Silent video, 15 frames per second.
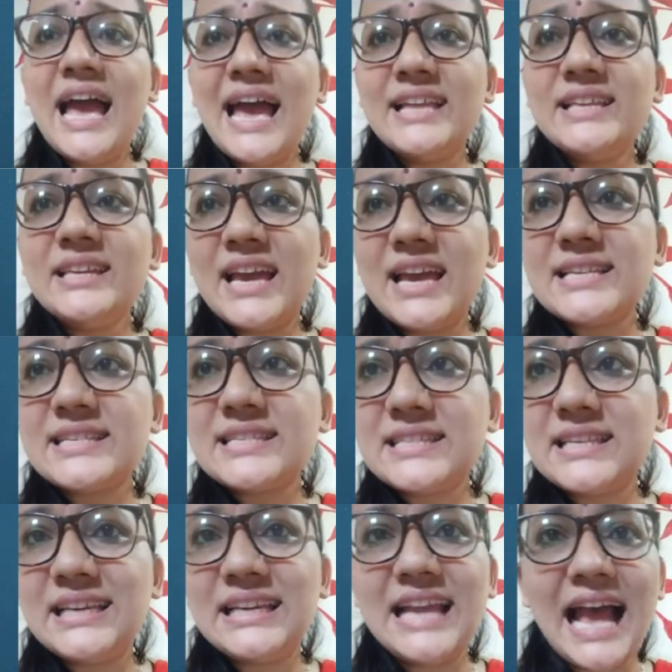
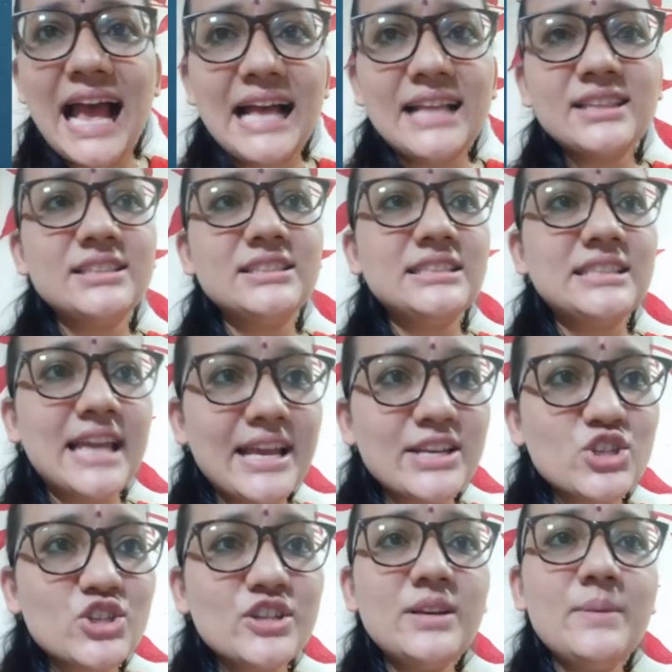NSC, and the
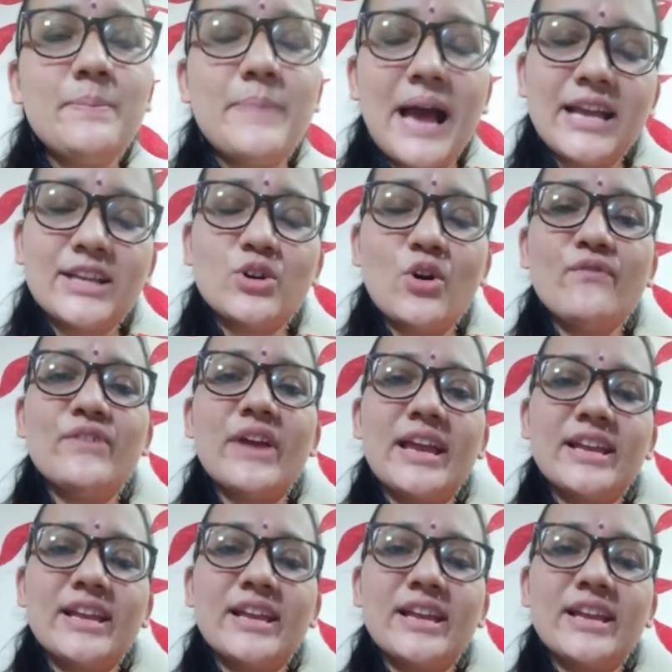National Bank of